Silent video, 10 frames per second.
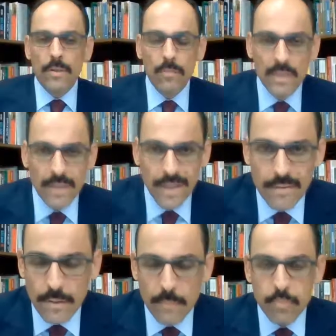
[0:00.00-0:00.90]

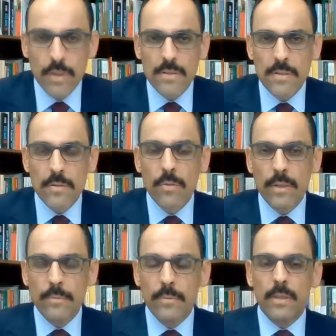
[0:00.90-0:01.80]
COVID-19 process
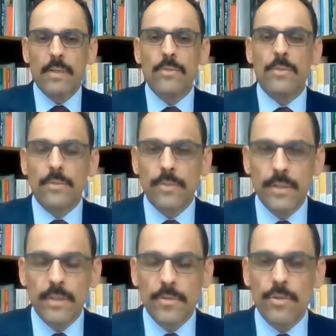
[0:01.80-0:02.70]
quite well. Actually,
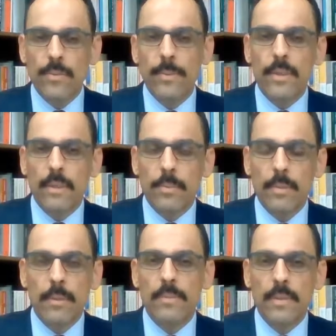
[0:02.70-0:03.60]
Turkey and Germany are
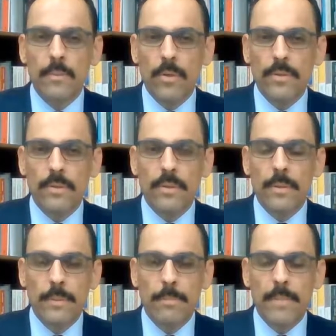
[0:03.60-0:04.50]
probably among
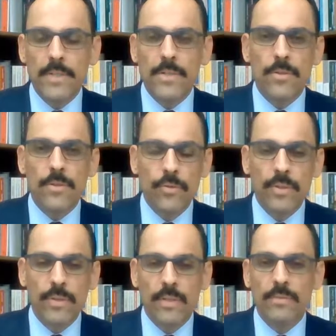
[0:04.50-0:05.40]
the best
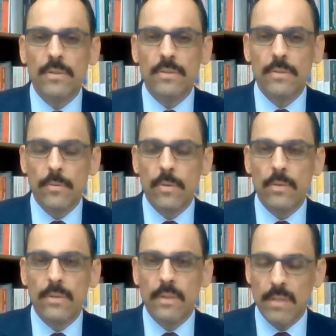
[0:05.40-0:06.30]
two countries in the
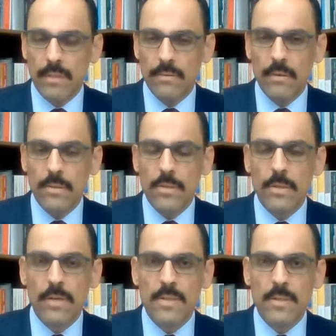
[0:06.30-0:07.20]
world that have handled this
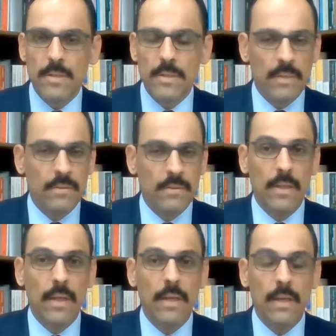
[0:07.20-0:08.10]
crisis better
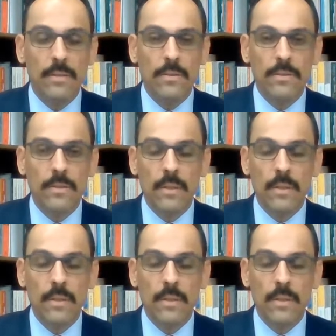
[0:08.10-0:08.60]
than any other.